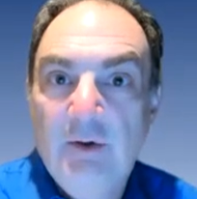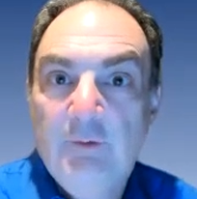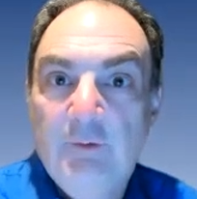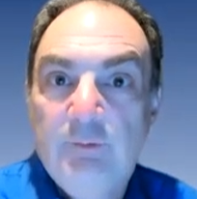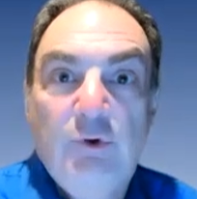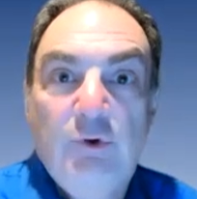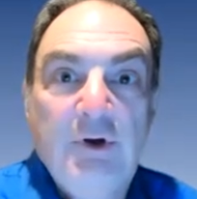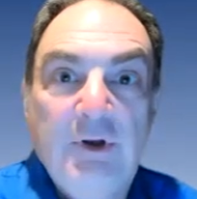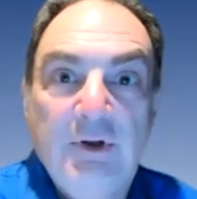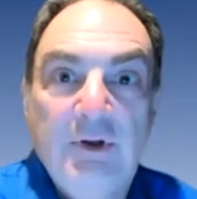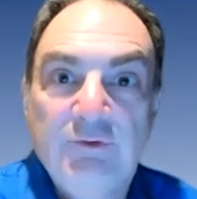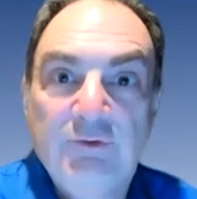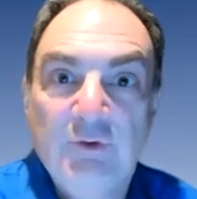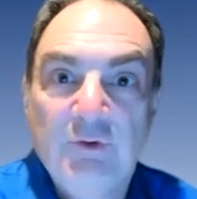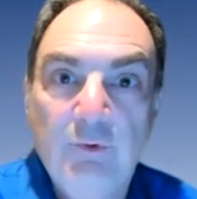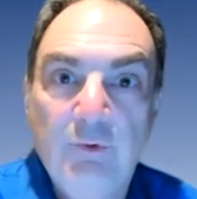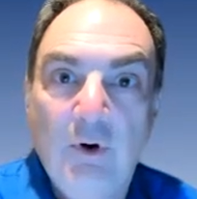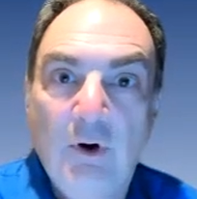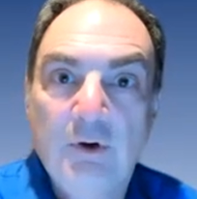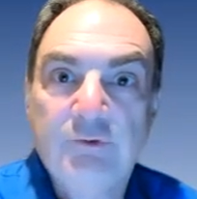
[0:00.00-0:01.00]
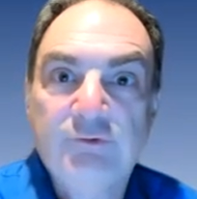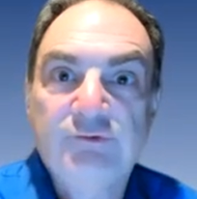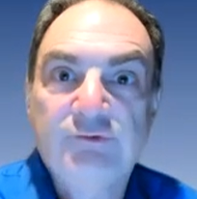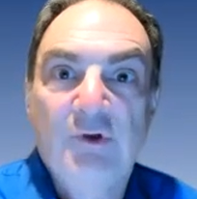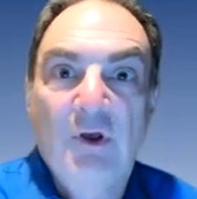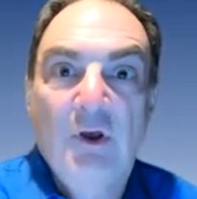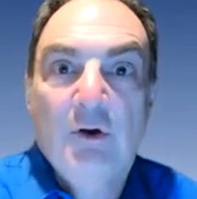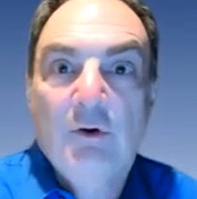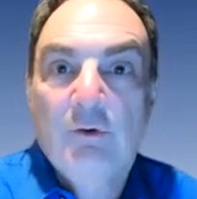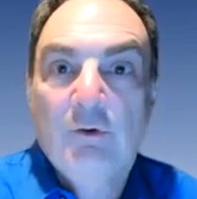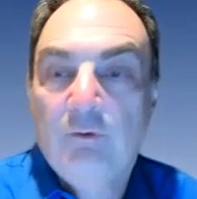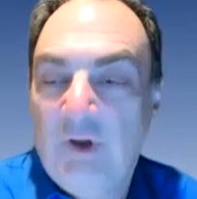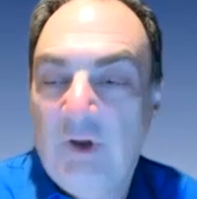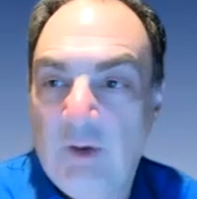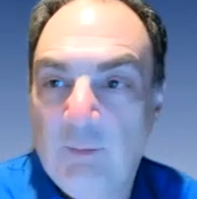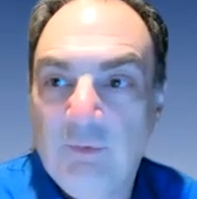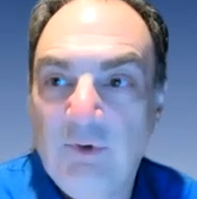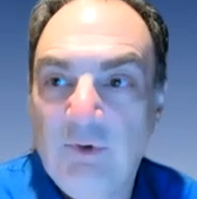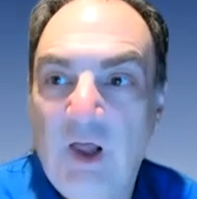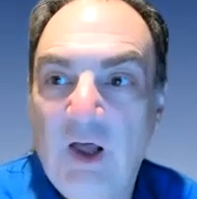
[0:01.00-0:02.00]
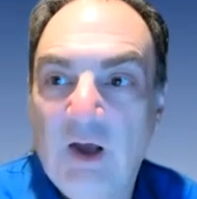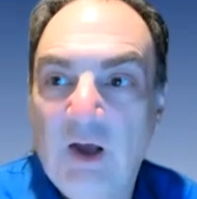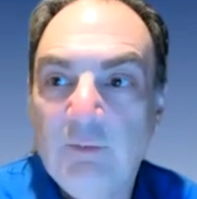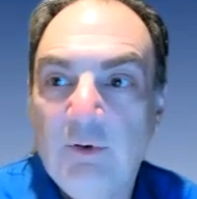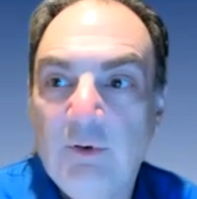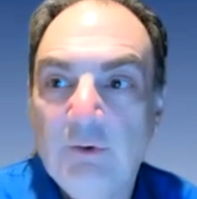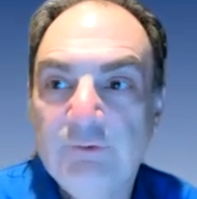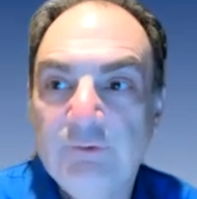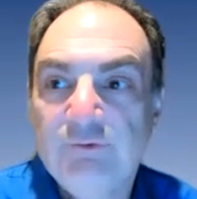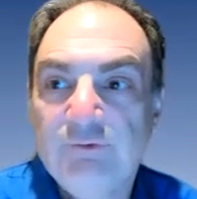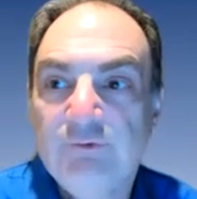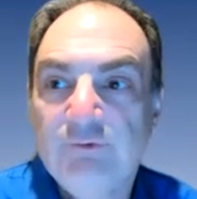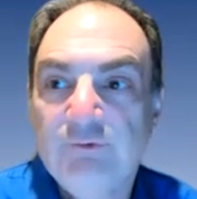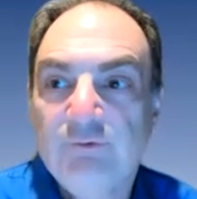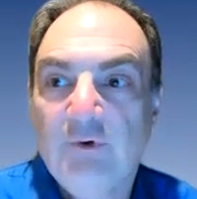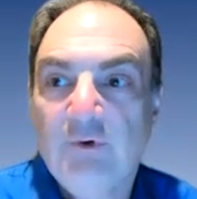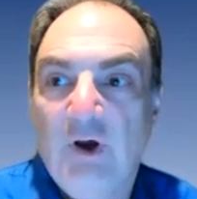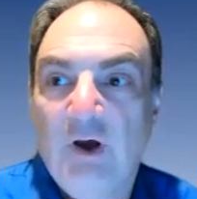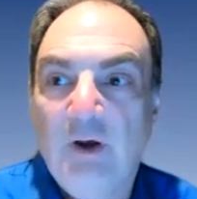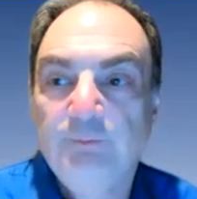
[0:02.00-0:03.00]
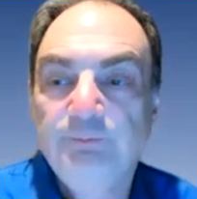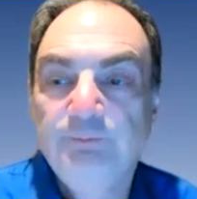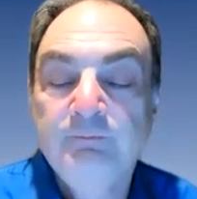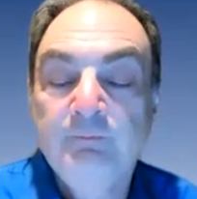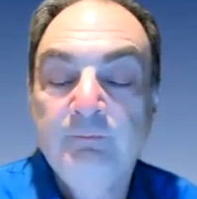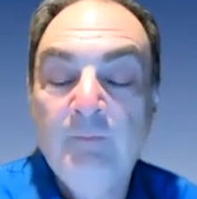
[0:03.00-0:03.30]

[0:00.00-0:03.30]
put into books, create blog posts from,